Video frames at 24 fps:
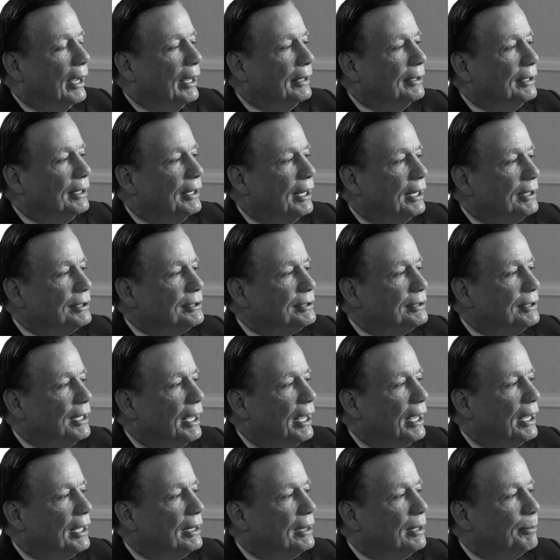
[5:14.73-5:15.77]
And the next
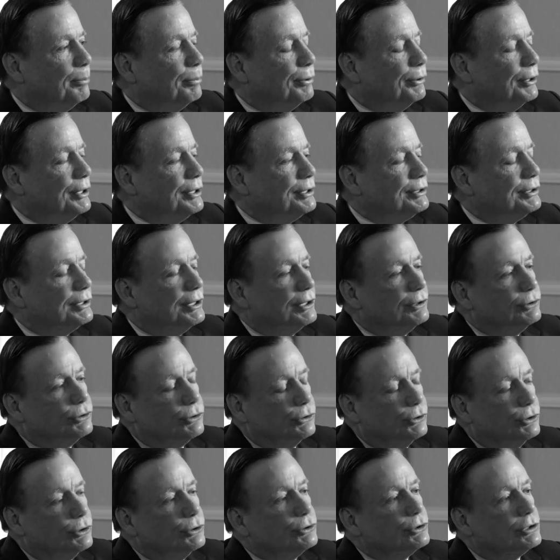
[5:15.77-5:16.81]
day, the priest
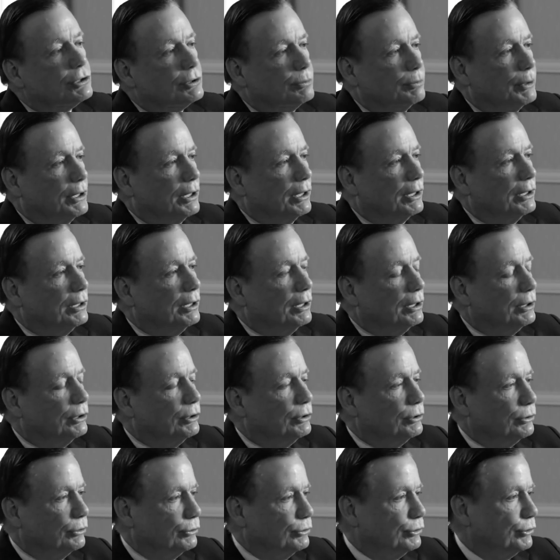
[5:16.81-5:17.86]
introduced me
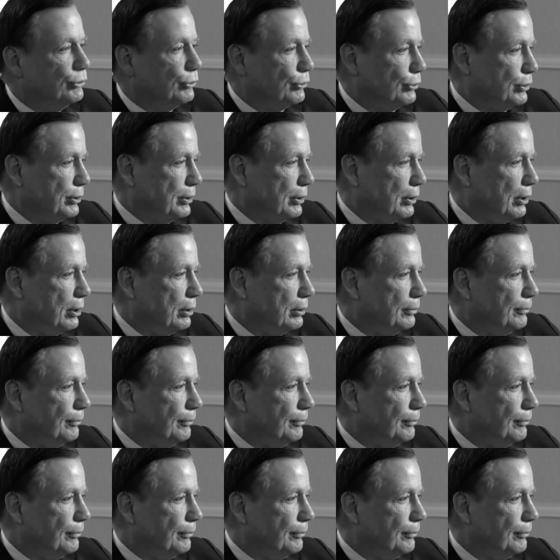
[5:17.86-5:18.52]
to Julia.